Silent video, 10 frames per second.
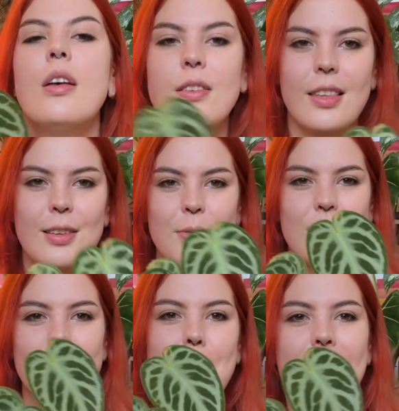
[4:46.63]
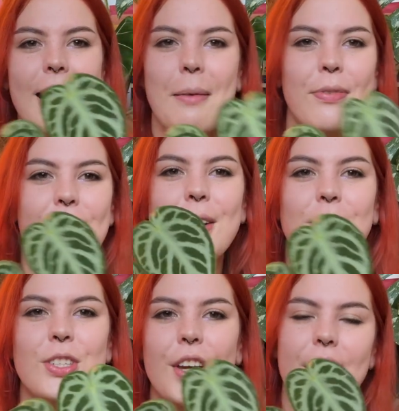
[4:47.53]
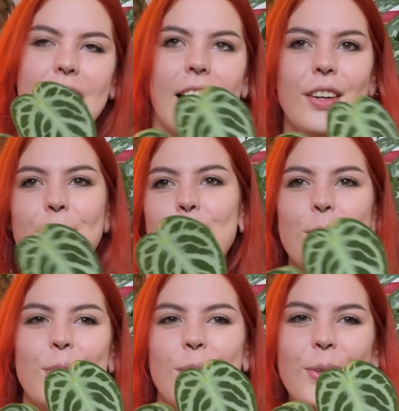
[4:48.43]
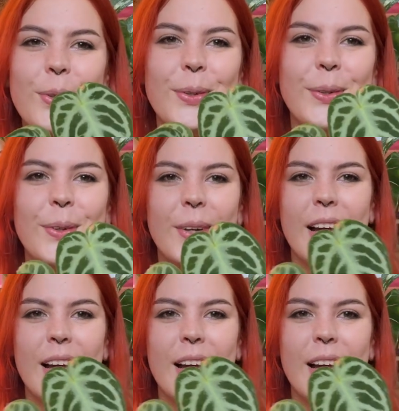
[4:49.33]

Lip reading: So this was just on my lap for the whole journey, like do do do do do.